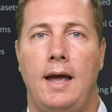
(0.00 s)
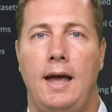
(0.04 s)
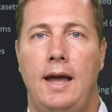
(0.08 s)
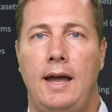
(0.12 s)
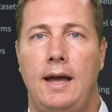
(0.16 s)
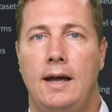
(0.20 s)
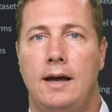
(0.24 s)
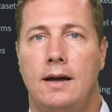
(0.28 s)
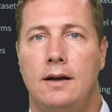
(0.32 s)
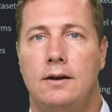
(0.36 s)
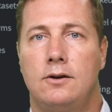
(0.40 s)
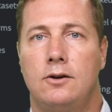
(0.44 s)

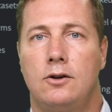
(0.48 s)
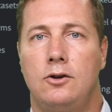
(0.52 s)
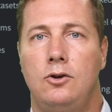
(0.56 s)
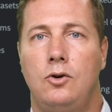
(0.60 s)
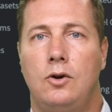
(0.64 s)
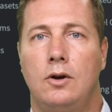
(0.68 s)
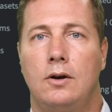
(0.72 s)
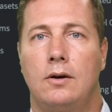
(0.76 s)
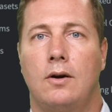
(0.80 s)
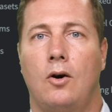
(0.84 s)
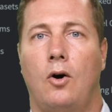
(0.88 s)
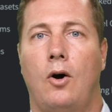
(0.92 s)
and you
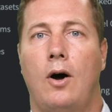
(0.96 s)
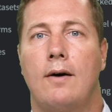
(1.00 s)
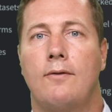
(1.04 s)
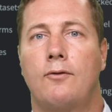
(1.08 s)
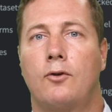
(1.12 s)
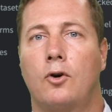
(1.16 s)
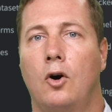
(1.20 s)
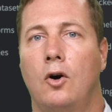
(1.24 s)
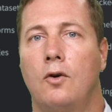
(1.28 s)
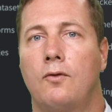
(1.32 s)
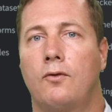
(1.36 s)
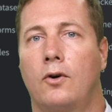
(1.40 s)
can
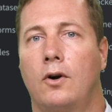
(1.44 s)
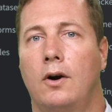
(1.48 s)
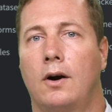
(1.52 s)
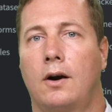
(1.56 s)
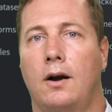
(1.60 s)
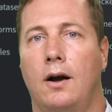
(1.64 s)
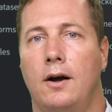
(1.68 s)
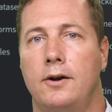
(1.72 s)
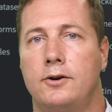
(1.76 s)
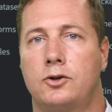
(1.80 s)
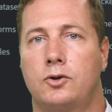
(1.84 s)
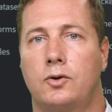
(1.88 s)
hover over a
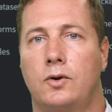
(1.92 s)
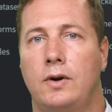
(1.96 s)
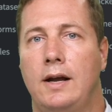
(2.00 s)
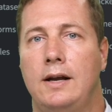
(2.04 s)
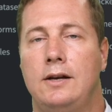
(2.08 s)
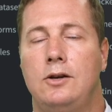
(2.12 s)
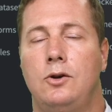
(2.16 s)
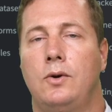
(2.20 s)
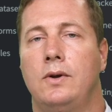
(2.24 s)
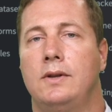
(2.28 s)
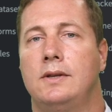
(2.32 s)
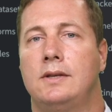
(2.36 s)
country
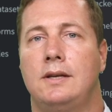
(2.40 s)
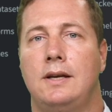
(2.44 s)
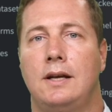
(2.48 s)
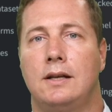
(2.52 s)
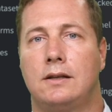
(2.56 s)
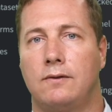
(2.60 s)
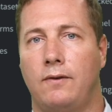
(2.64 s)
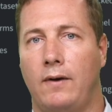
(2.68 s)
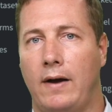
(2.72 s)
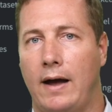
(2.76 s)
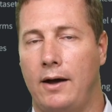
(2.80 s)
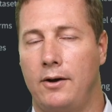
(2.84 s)
and you can see
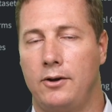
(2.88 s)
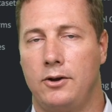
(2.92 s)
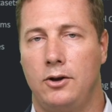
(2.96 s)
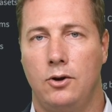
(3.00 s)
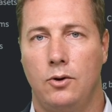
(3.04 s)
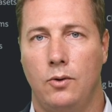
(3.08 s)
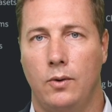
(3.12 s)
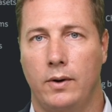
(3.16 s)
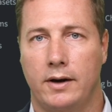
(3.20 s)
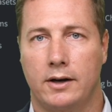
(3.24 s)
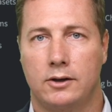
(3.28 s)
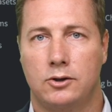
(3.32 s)
its
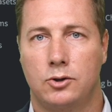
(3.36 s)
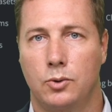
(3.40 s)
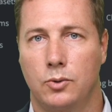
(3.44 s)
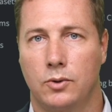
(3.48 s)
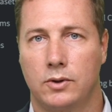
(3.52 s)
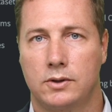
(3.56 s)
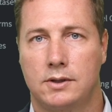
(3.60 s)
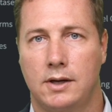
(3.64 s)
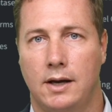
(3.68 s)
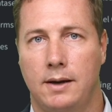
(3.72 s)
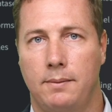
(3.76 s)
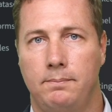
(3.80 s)
value and a
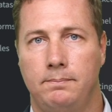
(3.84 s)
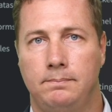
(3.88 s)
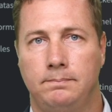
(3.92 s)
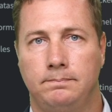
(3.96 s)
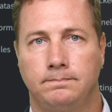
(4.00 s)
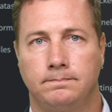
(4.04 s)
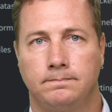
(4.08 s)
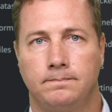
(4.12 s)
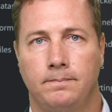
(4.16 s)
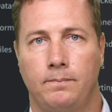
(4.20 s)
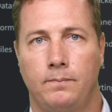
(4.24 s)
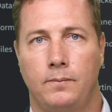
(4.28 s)
tooltip.
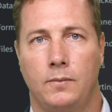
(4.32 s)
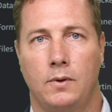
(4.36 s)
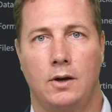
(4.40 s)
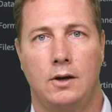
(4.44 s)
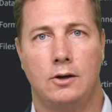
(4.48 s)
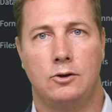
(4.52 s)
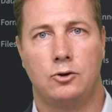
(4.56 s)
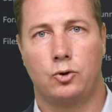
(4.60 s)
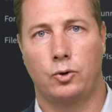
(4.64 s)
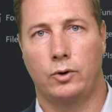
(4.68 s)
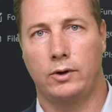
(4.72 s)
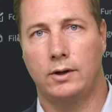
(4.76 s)
You
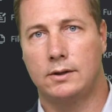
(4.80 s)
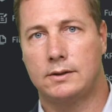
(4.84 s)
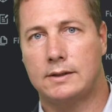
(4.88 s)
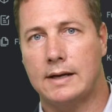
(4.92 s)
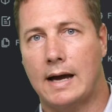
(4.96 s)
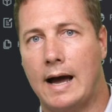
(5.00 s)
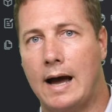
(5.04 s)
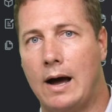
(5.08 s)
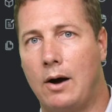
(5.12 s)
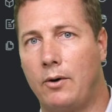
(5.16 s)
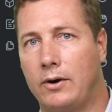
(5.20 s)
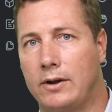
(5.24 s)
can drill
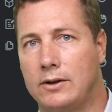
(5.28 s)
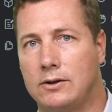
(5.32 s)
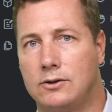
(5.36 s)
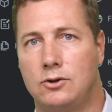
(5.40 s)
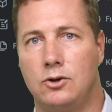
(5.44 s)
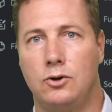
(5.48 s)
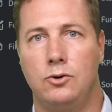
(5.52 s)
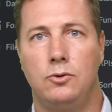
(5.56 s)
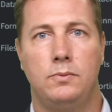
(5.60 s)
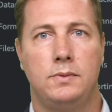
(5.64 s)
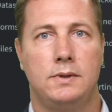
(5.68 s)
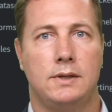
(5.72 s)
down, it
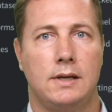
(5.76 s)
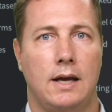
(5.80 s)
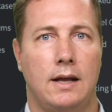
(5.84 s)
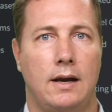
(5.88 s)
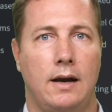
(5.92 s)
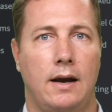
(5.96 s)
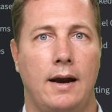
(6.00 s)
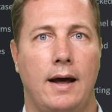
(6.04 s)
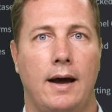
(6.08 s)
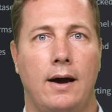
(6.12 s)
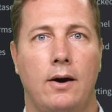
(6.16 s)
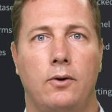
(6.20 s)
zooms in
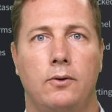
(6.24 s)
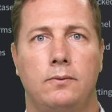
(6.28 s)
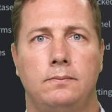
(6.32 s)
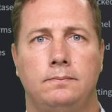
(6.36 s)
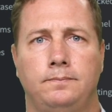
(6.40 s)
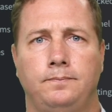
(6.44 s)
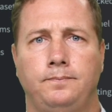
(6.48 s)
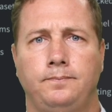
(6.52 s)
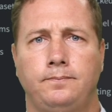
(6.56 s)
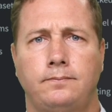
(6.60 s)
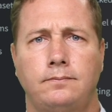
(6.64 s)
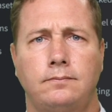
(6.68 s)
and out.
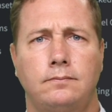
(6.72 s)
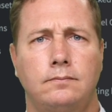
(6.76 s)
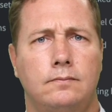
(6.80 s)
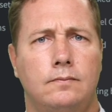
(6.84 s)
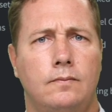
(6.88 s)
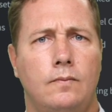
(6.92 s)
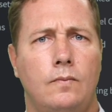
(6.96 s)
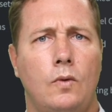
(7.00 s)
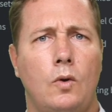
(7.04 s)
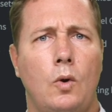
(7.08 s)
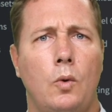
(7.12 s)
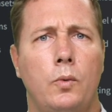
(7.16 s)

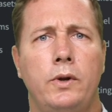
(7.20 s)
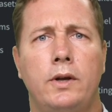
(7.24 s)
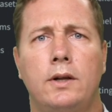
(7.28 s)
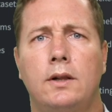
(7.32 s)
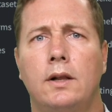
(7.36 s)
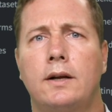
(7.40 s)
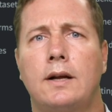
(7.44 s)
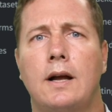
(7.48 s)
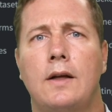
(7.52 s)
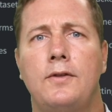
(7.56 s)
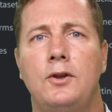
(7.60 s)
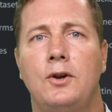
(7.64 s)
When you
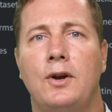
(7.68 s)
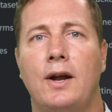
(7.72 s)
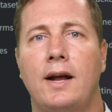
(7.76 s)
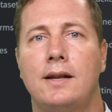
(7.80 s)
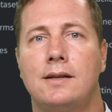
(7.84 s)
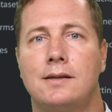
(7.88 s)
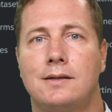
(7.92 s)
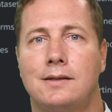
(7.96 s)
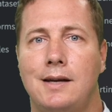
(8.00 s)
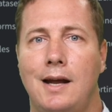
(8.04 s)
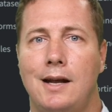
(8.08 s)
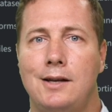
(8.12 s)
click on the
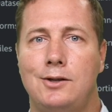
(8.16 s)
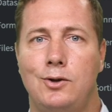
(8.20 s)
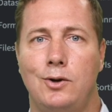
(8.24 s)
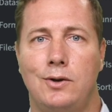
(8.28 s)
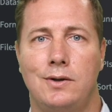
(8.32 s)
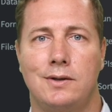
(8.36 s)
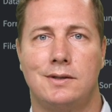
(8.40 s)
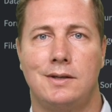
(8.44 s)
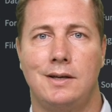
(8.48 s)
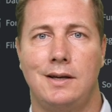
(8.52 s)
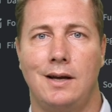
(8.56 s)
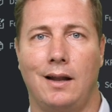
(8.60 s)
United States, you
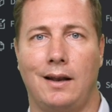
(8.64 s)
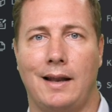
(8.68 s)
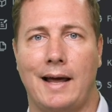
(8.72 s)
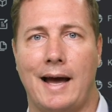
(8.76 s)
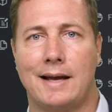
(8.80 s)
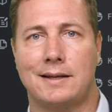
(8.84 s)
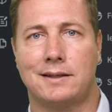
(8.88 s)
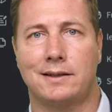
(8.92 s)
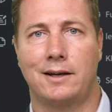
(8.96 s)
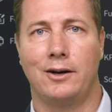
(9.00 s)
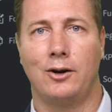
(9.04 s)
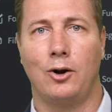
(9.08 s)
can see
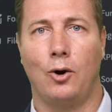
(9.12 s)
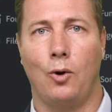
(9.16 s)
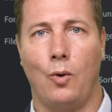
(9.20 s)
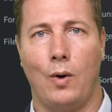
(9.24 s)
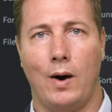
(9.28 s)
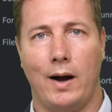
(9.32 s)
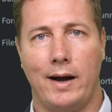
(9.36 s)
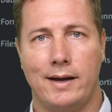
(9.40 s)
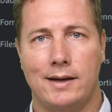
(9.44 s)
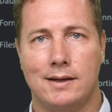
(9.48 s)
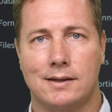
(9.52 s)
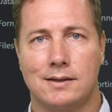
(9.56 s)
Alaska and
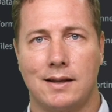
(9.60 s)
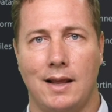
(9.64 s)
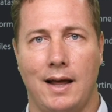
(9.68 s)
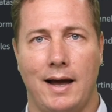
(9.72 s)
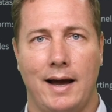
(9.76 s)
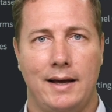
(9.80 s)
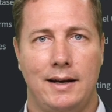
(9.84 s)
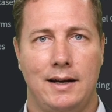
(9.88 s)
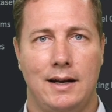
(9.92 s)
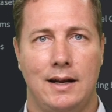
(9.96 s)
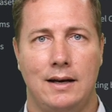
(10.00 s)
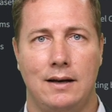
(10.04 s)
Hawaii
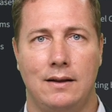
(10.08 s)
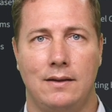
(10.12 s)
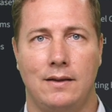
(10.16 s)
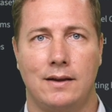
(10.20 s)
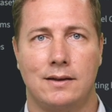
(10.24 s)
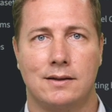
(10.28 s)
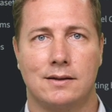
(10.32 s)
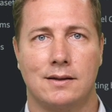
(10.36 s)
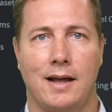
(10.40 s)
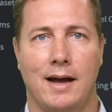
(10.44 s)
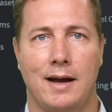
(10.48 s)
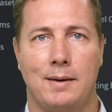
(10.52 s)
slide in and they
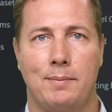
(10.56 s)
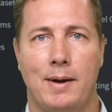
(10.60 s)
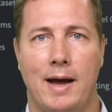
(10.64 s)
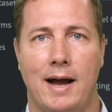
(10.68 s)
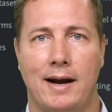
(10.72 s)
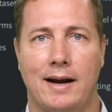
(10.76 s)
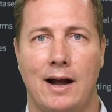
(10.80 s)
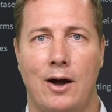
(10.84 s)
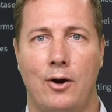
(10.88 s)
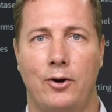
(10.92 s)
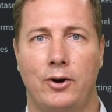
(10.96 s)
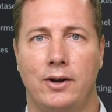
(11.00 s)
slide
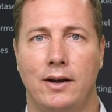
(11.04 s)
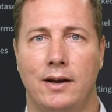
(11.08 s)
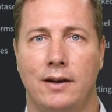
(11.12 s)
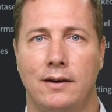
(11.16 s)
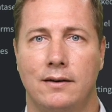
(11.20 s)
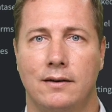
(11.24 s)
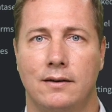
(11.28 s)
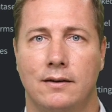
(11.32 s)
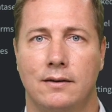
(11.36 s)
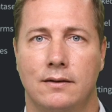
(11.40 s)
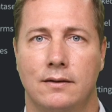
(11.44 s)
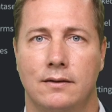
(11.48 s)
back out
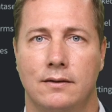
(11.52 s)
again.